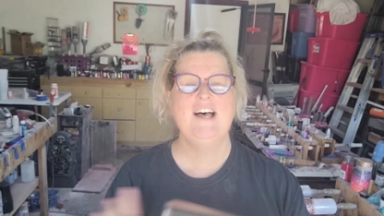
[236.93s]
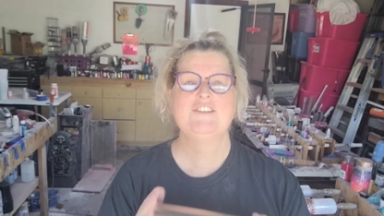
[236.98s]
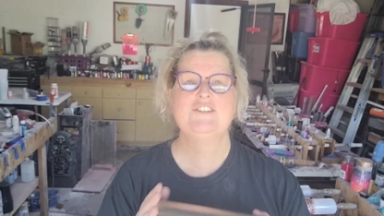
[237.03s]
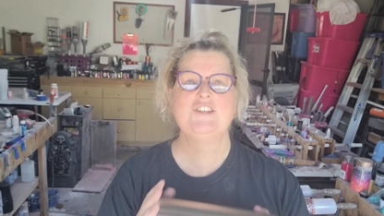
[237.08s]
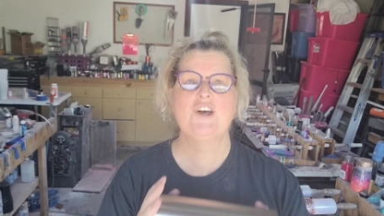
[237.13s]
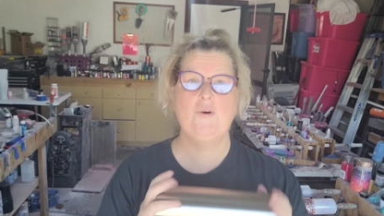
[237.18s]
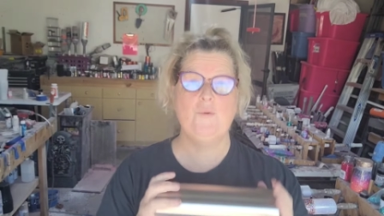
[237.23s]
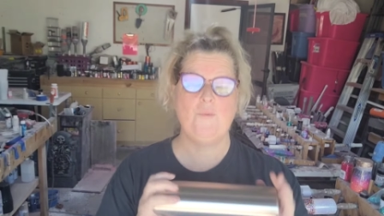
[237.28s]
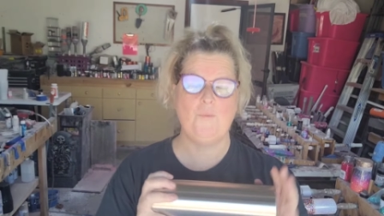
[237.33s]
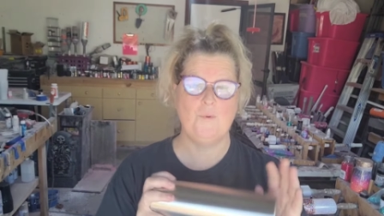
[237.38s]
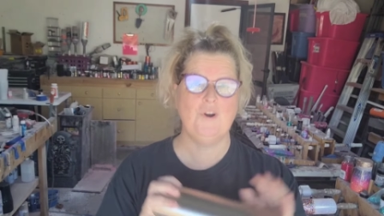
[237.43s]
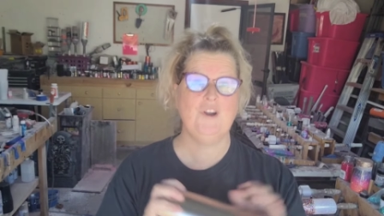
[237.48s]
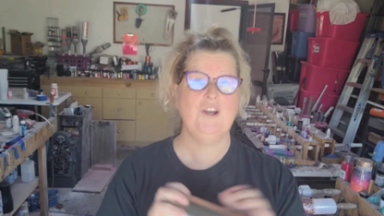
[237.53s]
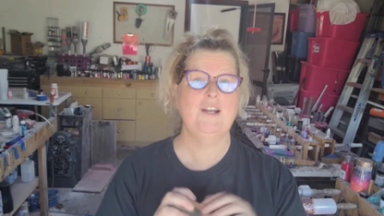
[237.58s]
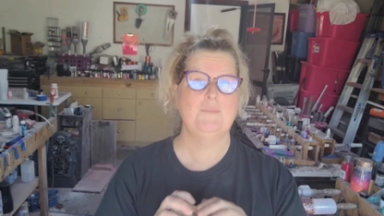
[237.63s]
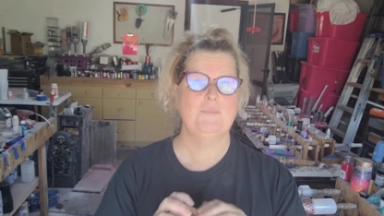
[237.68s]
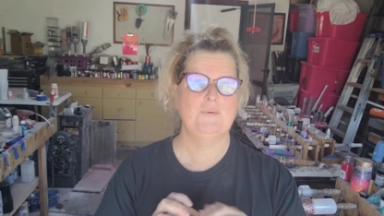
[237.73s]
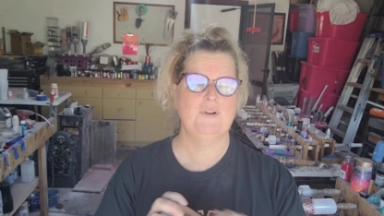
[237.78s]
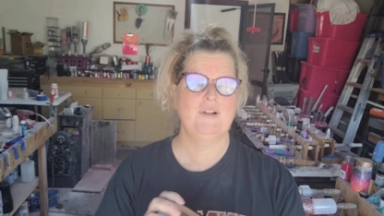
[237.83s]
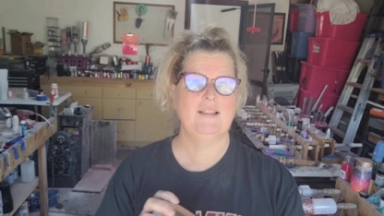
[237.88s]
So we're
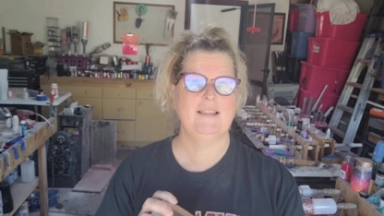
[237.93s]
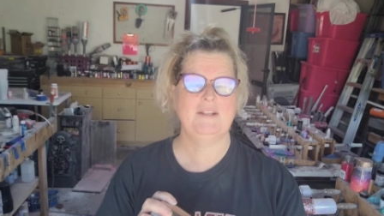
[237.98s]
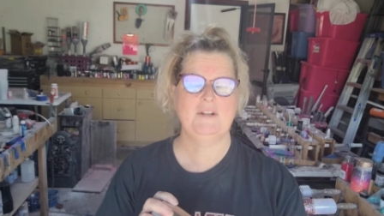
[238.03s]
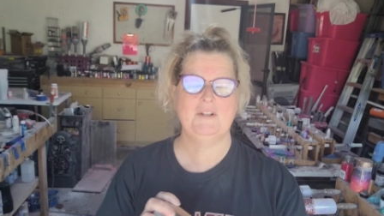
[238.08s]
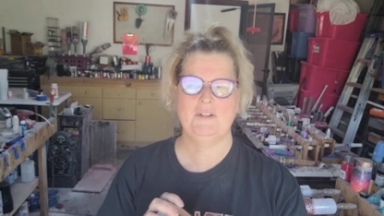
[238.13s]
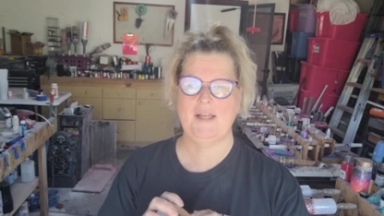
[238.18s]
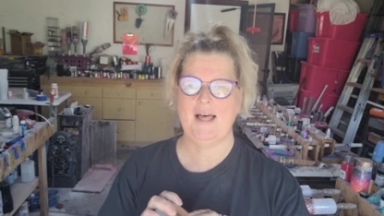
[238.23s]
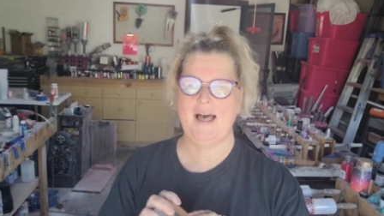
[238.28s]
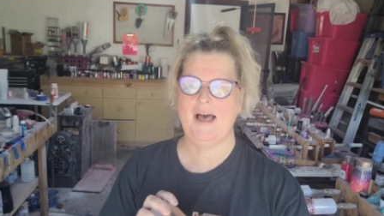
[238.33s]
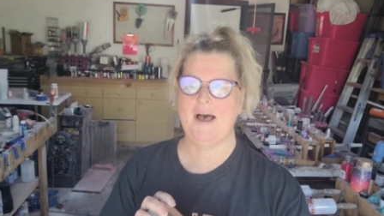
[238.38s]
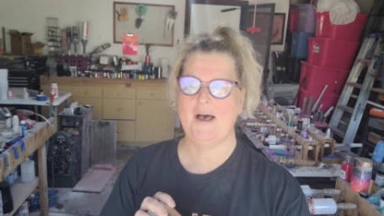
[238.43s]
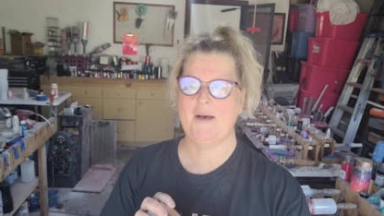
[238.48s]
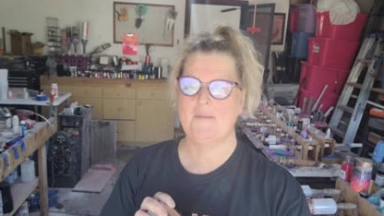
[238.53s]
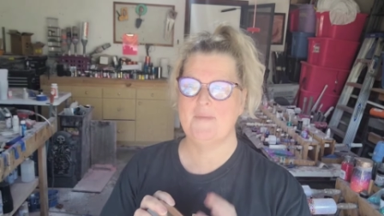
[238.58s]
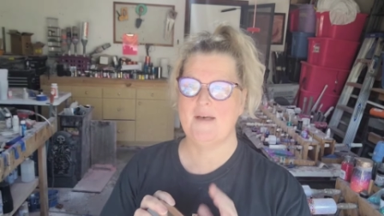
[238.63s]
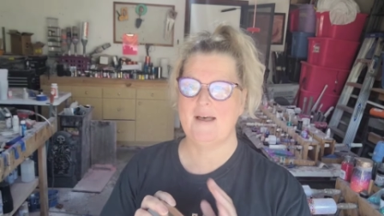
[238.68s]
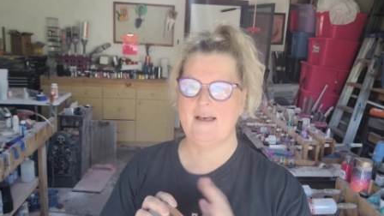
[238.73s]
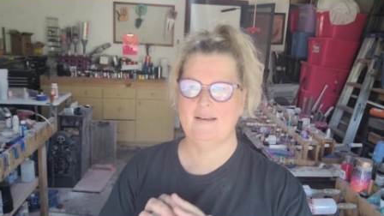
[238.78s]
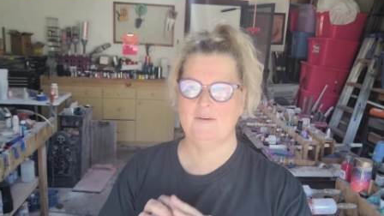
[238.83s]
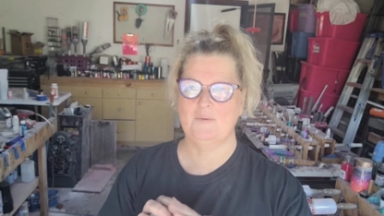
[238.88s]
going to put a little,
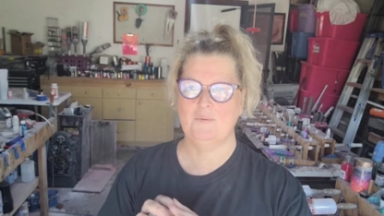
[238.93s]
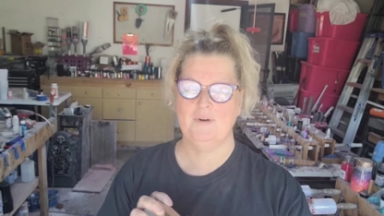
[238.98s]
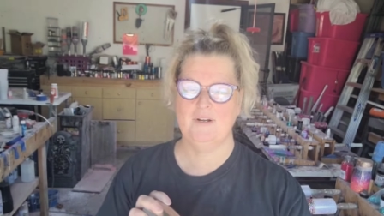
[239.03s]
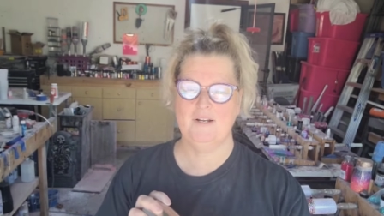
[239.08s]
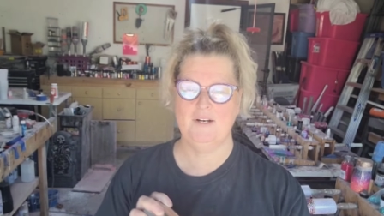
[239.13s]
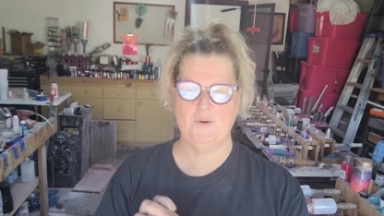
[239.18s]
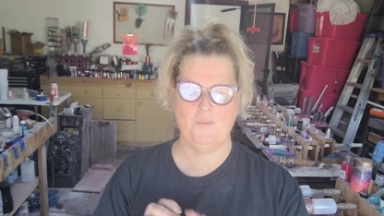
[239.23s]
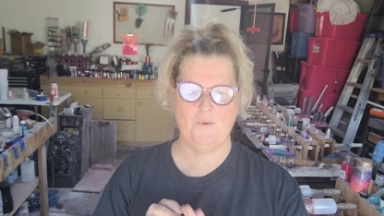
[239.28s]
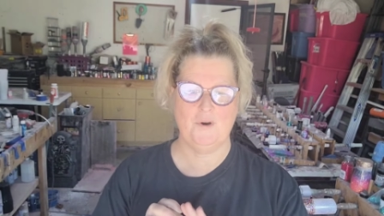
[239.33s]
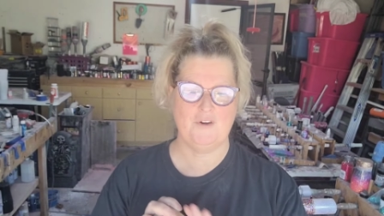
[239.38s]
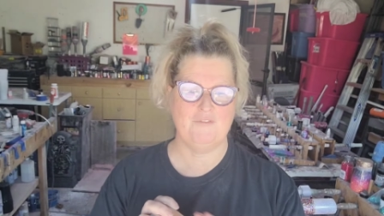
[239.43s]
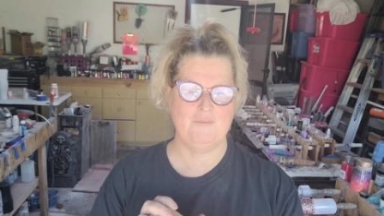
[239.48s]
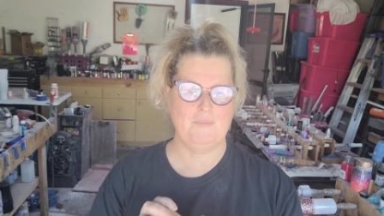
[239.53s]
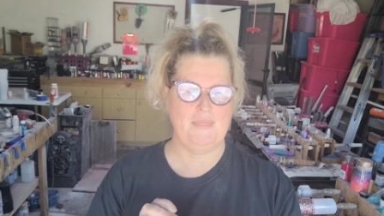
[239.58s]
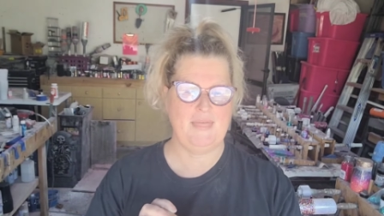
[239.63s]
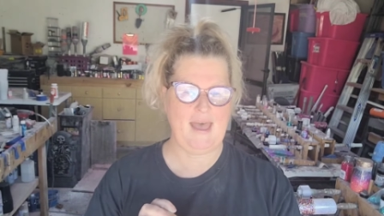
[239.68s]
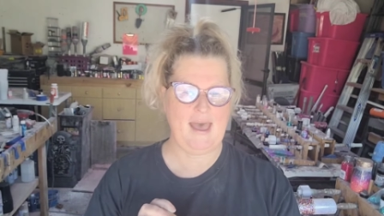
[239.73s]
we're going to work with